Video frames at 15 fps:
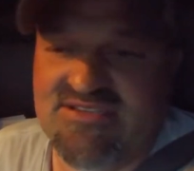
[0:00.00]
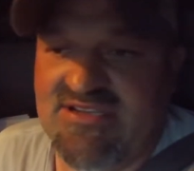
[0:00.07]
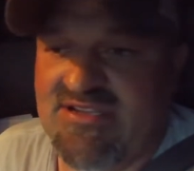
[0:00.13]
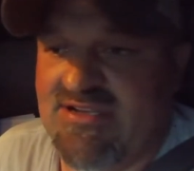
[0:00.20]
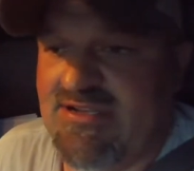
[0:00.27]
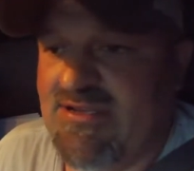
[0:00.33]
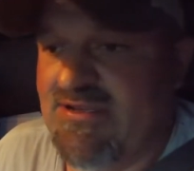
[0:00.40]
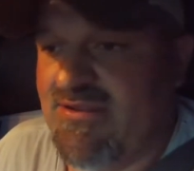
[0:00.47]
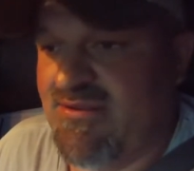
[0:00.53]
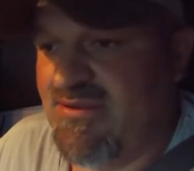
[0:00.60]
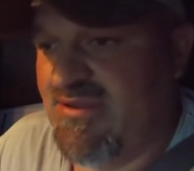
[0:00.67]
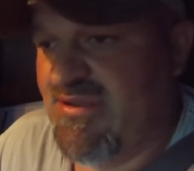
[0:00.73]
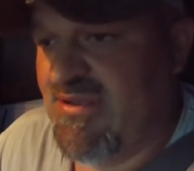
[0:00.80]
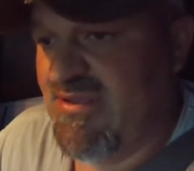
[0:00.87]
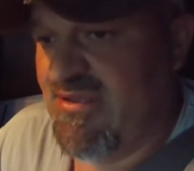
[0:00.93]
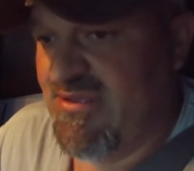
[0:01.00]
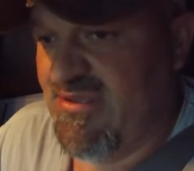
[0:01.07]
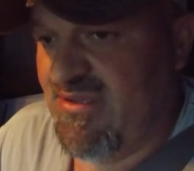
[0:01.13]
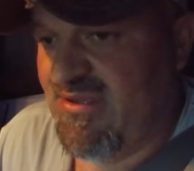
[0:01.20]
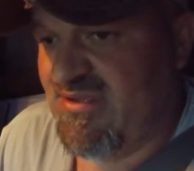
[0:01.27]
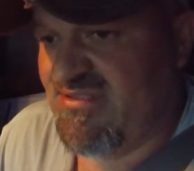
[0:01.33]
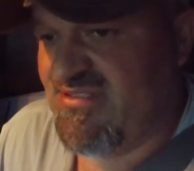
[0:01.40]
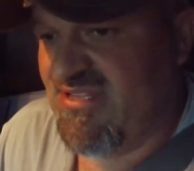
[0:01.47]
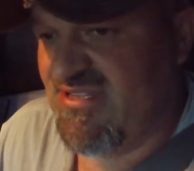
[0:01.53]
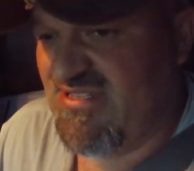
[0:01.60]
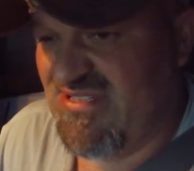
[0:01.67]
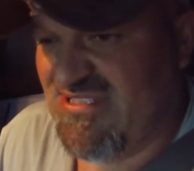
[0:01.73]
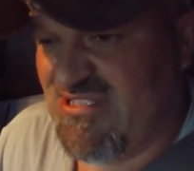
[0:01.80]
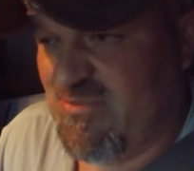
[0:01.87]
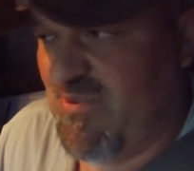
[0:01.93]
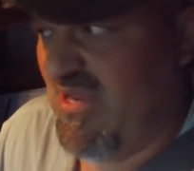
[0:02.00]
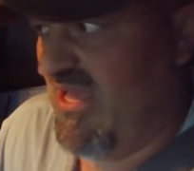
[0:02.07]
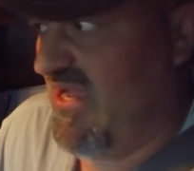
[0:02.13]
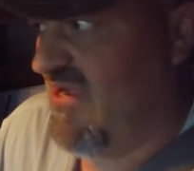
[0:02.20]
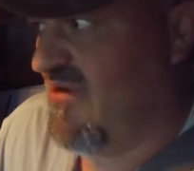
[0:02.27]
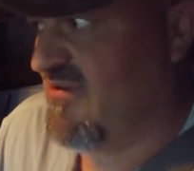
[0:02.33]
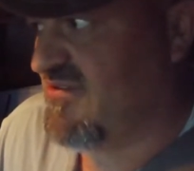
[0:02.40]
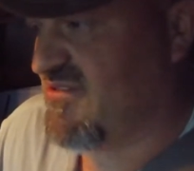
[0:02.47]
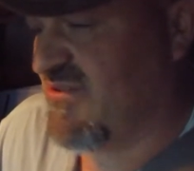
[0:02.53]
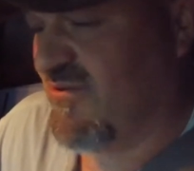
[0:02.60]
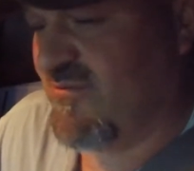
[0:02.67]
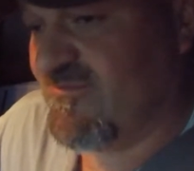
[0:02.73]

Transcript: and uh, a consistent supplier, so